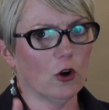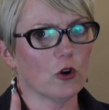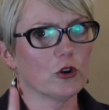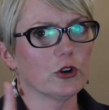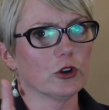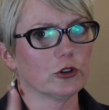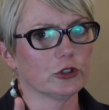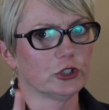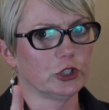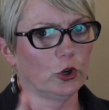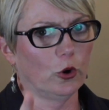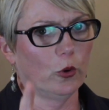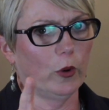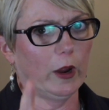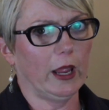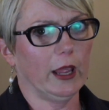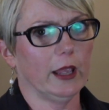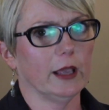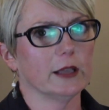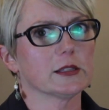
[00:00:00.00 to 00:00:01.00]
or you're
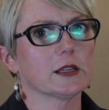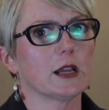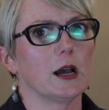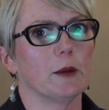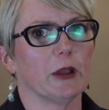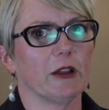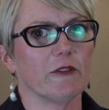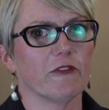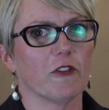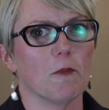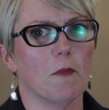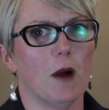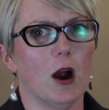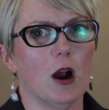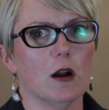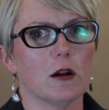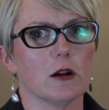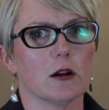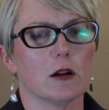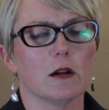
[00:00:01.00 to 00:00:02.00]
doing is coming from
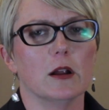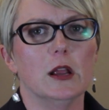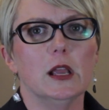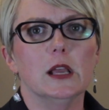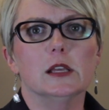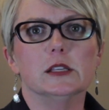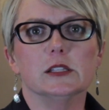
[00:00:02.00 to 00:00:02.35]
martyr